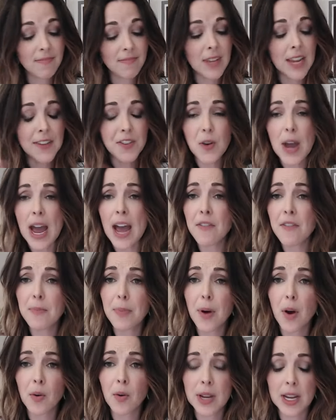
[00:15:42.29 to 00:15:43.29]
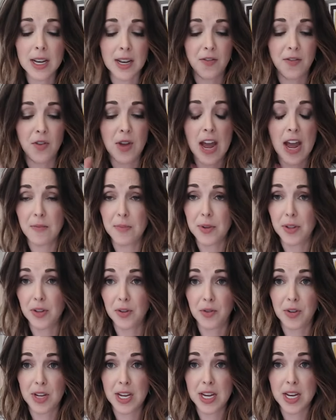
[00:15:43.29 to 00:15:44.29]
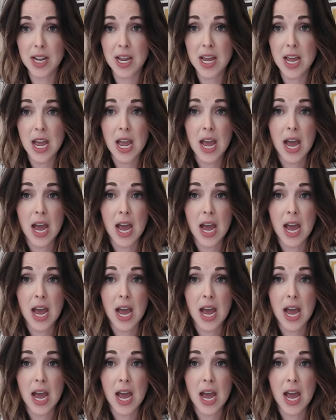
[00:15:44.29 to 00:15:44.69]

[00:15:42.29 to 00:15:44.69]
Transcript: if you have bowing, if you have ballooning,